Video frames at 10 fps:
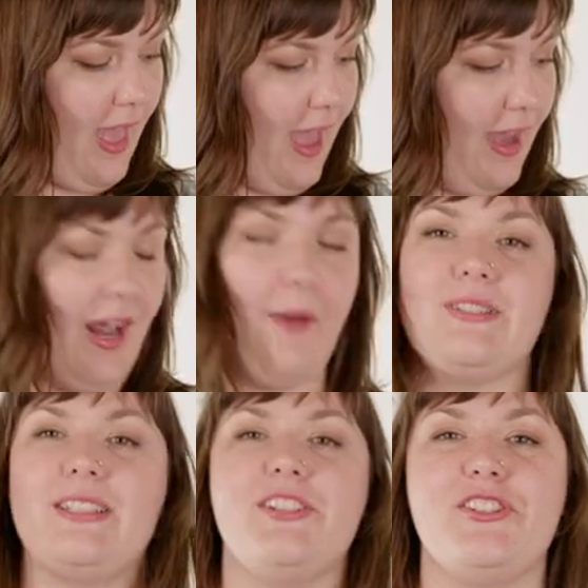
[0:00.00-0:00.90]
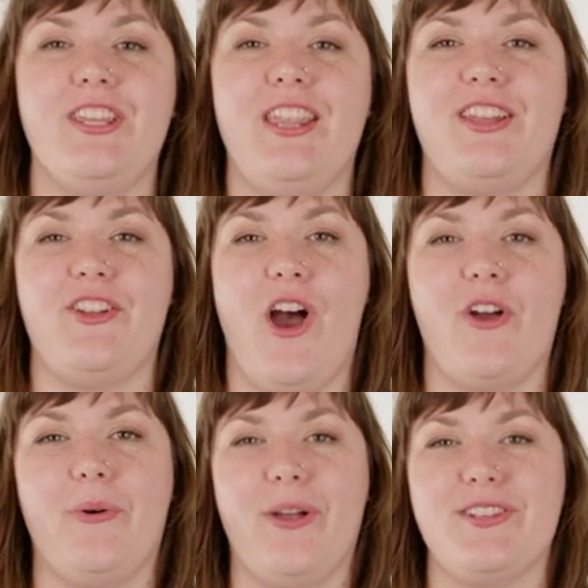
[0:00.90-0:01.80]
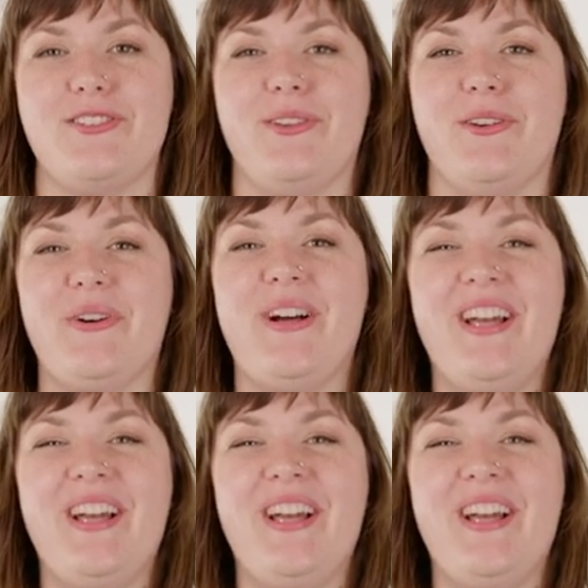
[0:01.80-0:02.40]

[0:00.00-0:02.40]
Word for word: and I was initially like not going to